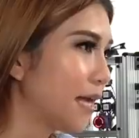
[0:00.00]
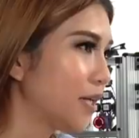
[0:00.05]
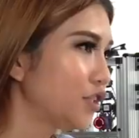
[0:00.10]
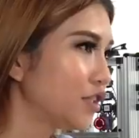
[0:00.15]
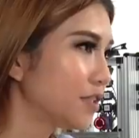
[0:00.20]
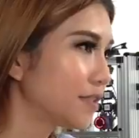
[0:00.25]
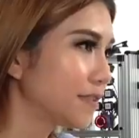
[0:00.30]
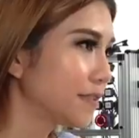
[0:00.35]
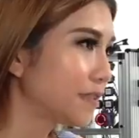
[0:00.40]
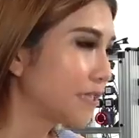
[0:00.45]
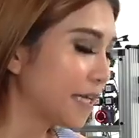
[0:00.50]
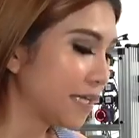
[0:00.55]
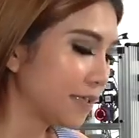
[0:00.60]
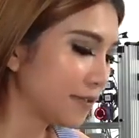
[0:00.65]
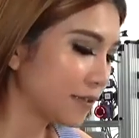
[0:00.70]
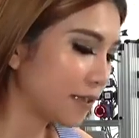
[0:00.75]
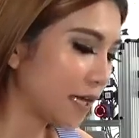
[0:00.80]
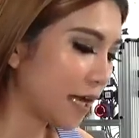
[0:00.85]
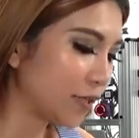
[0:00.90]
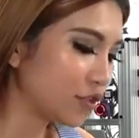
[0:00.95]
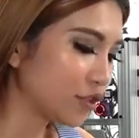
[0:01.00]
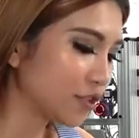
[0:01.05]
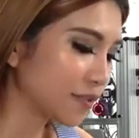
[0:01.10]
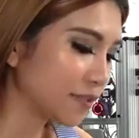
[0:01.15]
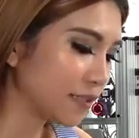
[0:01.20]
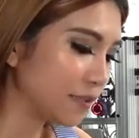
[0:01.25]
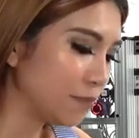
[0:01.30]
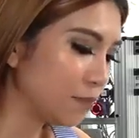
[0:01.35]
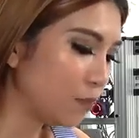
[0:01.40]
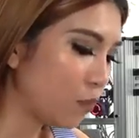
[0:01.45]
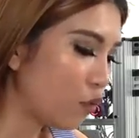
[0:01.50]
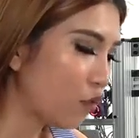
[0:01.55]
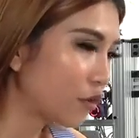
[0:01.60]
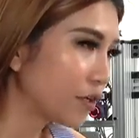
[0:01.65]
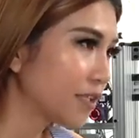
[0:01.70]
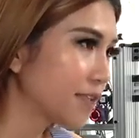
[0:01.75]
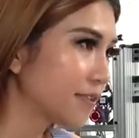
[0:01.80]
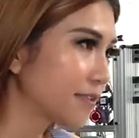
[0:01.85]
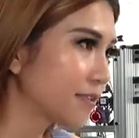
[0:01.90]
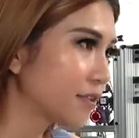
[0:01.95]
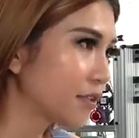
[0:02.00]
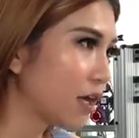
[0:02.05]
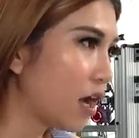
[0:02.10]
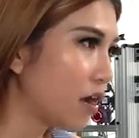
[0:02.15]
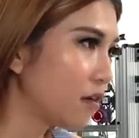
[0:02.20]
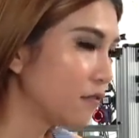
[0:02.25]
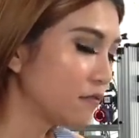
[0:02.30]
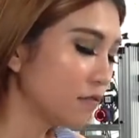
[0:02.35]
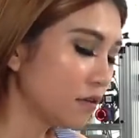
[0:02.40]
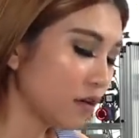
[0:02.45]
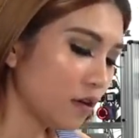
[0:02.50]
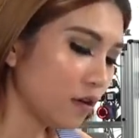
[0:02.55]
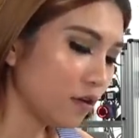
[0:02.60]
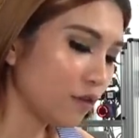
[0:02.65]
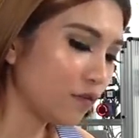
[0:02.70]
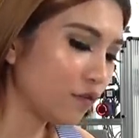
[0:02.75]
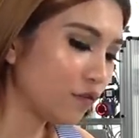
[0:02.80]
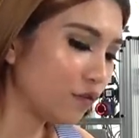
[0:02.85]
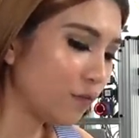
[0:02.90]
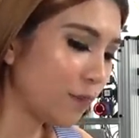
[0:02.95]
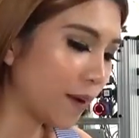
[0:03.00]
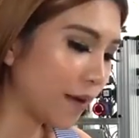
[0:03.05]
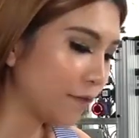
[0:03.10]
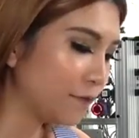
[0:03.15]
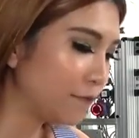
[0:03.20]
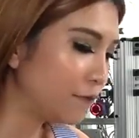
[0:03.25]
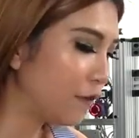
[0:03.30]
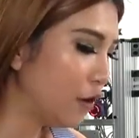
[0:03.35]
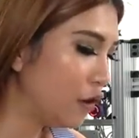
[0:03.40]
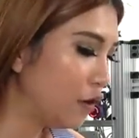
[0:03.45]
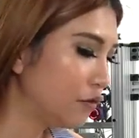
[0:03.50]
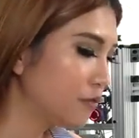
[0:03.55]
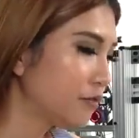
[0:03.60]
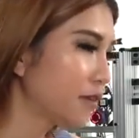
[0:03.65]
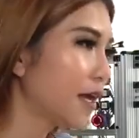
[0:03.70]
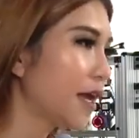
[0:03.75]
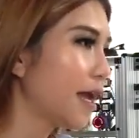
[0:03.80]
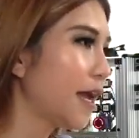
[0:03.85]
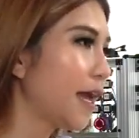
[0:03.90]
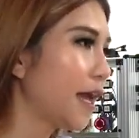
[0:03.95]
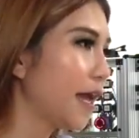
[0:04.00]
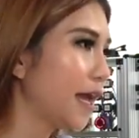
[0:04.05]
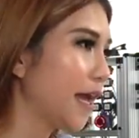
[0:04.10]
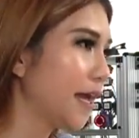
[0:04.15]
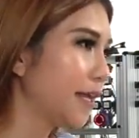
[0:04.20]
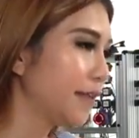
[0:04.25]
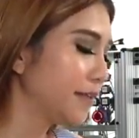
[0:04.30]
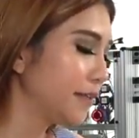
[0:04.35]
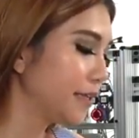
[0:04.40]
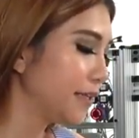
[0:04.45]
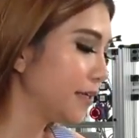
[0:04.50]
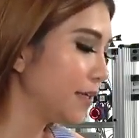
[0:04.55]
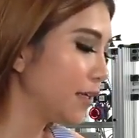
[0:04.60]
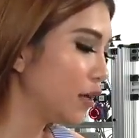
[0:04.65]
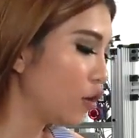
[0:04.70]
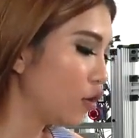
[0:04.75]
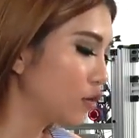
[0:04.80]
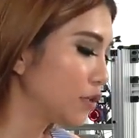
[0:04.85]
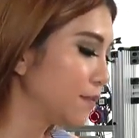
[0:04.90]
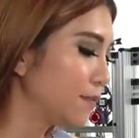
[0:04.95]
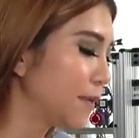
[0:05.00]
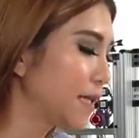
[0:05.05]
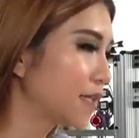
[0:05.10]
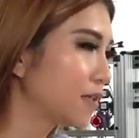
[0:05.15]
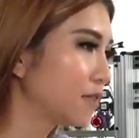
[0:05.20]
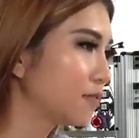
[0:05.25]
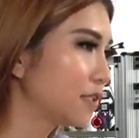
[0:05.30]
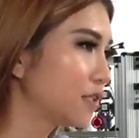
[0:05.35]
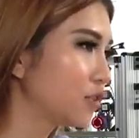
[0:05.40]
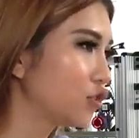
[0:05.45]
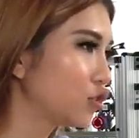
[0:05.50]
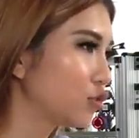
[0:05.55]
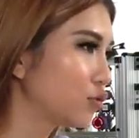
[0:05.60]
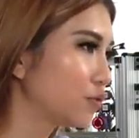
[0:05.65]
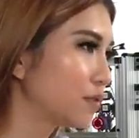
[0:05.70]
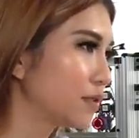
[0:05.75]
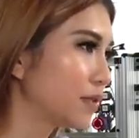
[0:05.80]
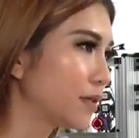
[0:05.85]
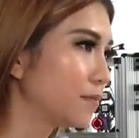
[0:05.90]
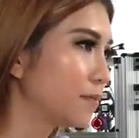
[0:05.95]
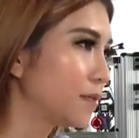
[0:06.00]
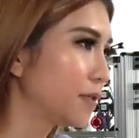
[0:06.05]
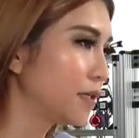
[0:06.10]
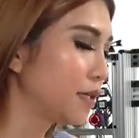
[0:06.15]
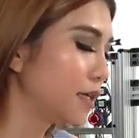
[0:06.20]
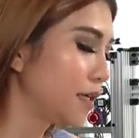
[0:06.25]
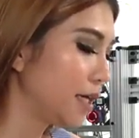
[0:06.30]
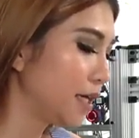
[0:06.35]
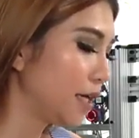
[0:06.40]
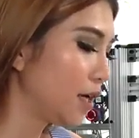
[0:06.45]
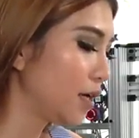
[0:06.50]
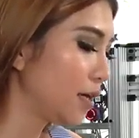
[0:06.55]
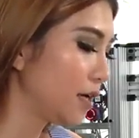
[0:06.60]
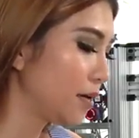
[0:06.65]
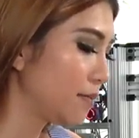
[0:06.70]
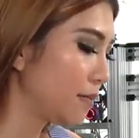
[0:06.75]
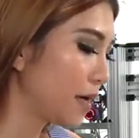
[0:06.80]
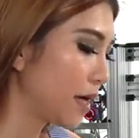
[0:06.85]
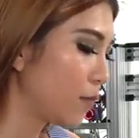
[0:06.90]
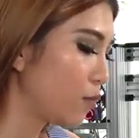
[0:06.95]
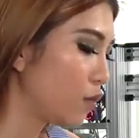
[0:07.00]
I just imported the song through my phone, and it automatically shows up in my